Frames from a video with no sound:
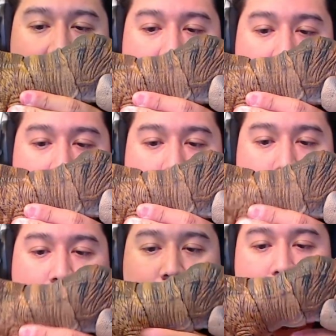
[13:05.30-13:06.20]

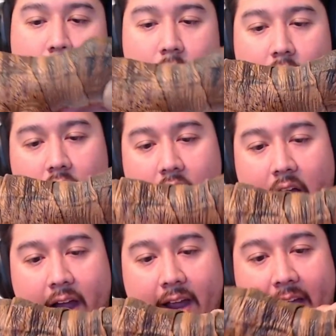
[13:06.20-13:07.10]

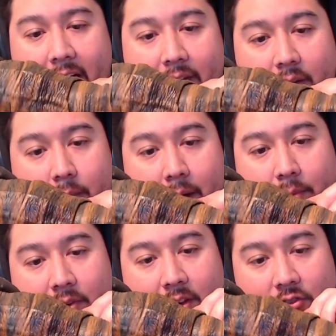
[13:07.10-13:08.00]
I have in my
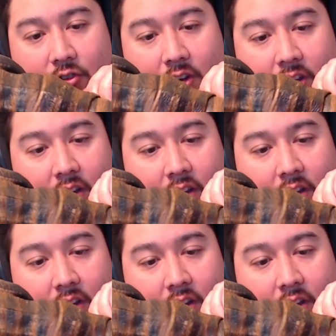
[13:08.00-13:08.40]
possession,